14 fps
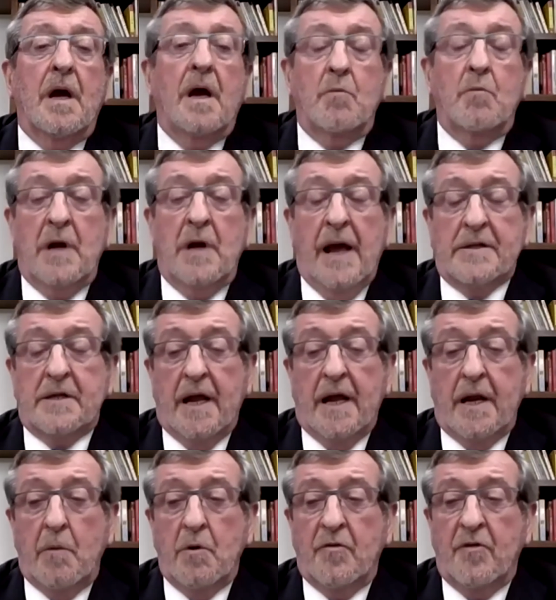would like to that. I
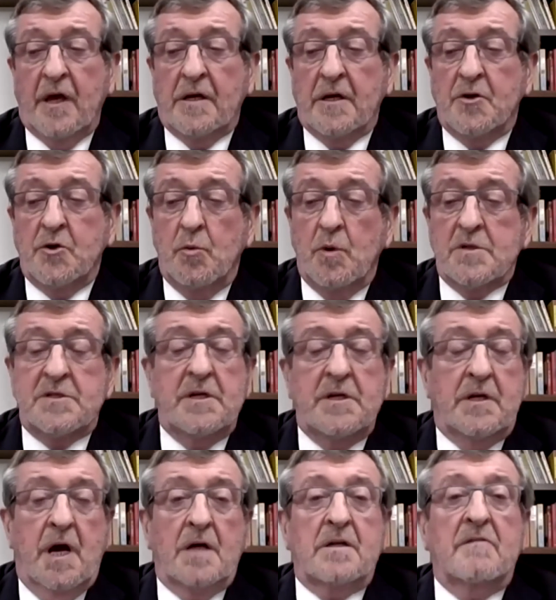would think that you will see
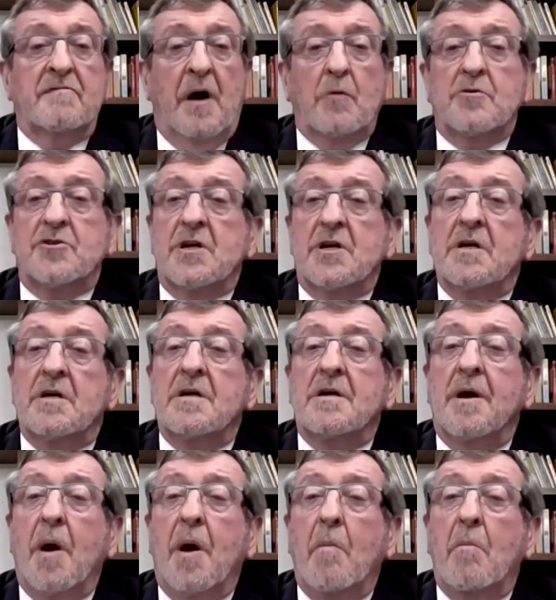Dr. Fauci
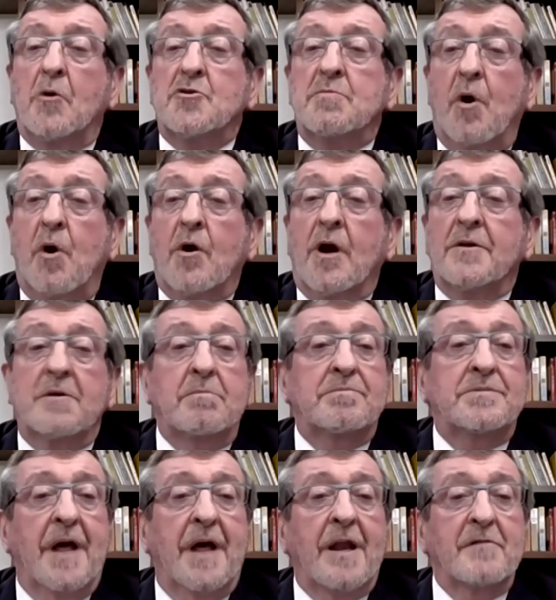much more on the
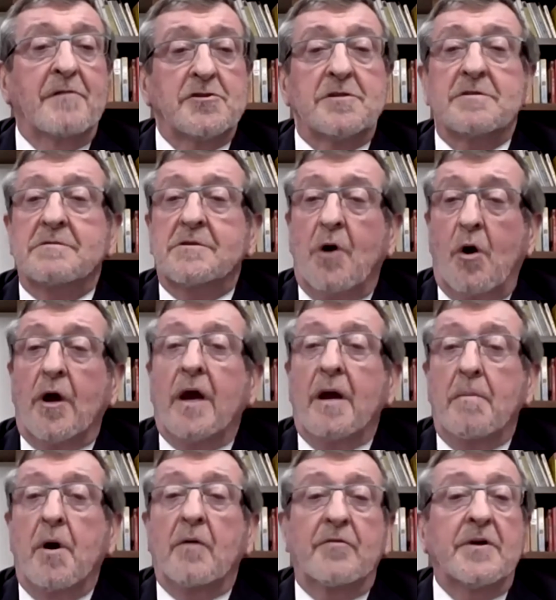television talking
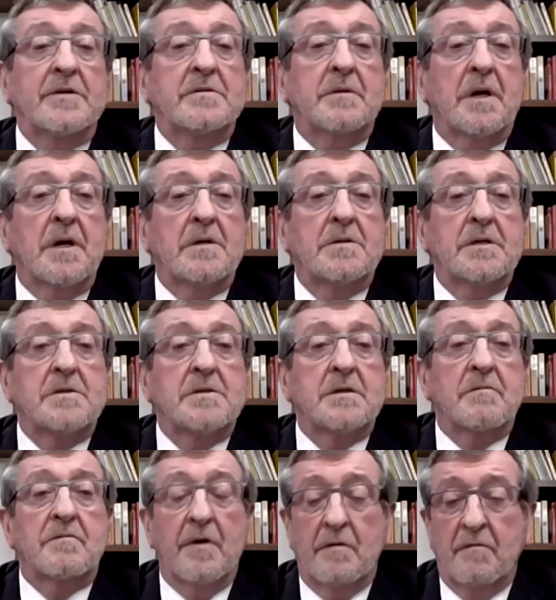about this. He's a
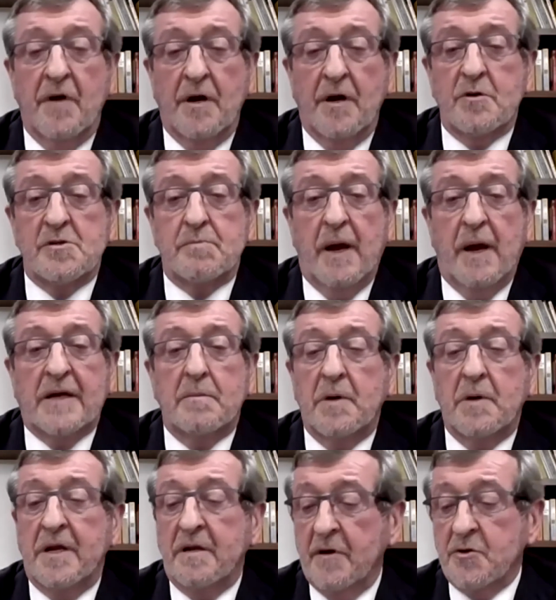very respectable
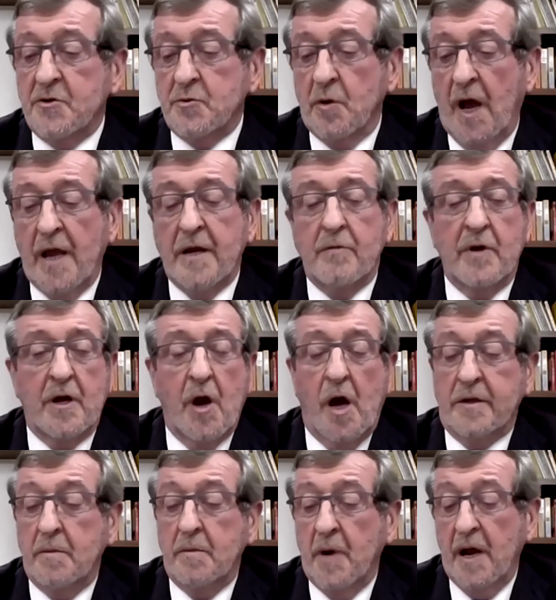individual, highly
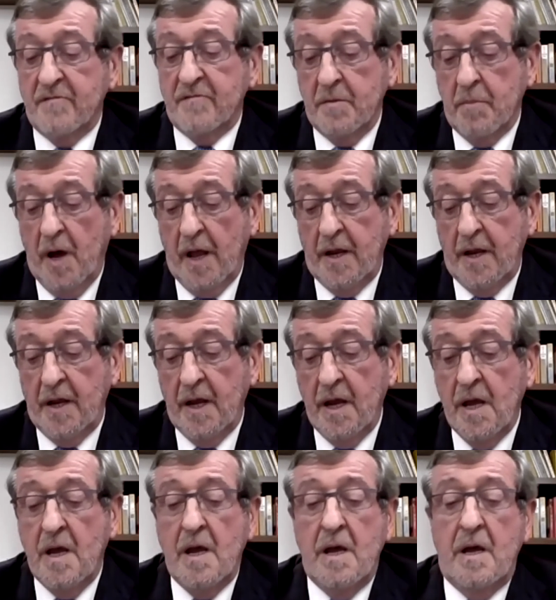regarded by everybody,
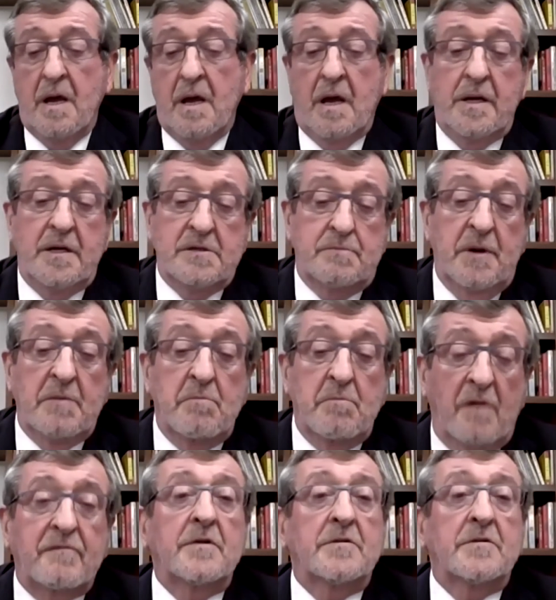and he's been
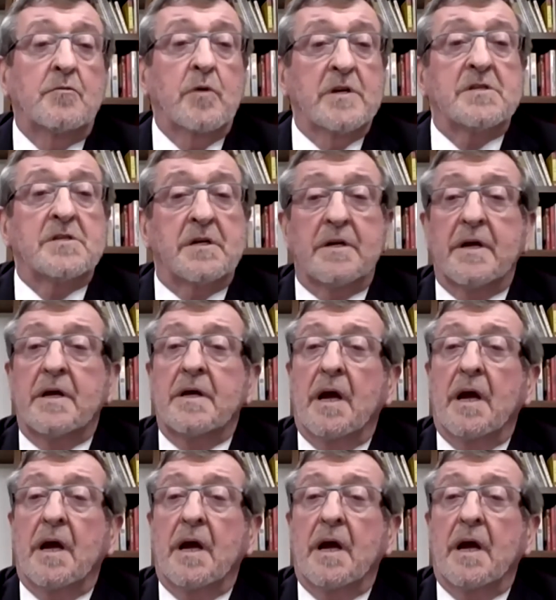muffled recently